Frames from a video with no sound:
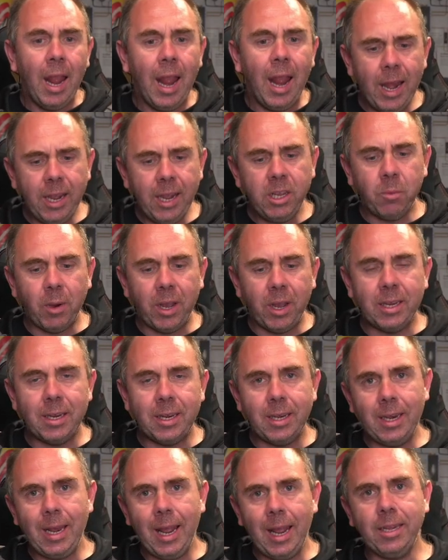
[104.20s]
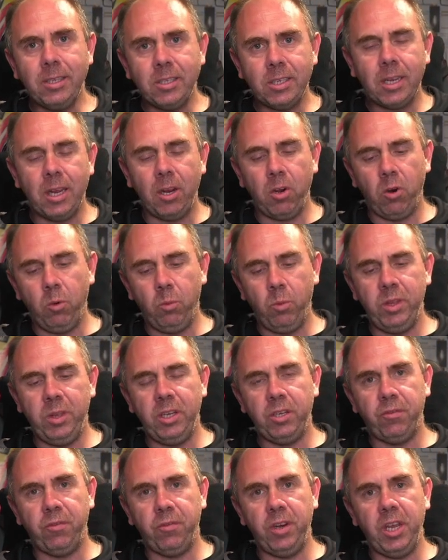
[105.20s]
Anyway, let's get on with
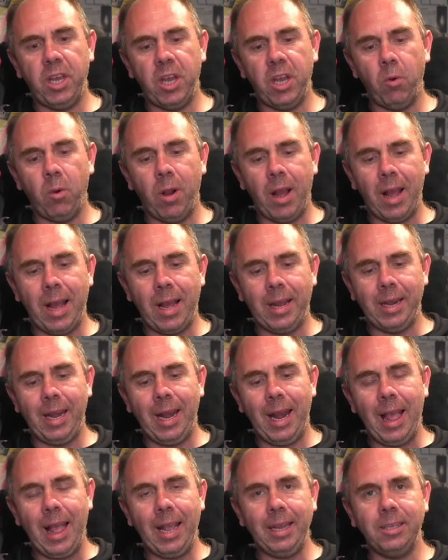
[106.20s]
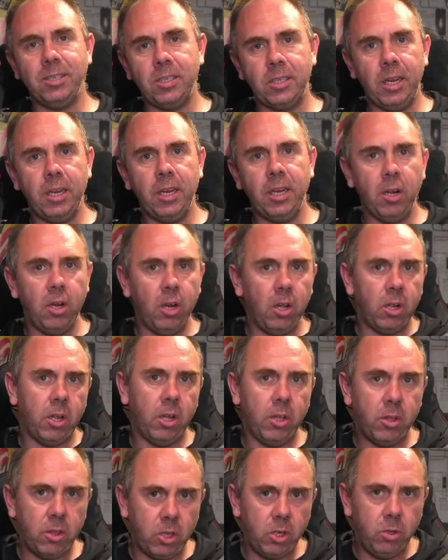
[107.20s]
this video and let's take a look
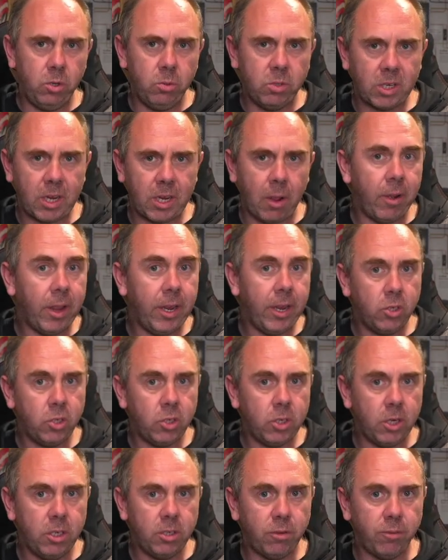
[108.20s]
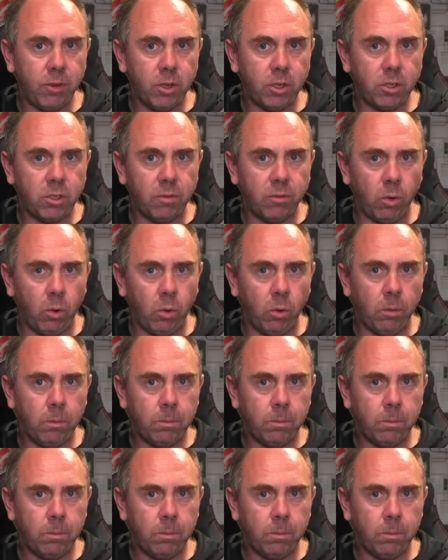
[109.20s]
at the new Scout HDs first of all.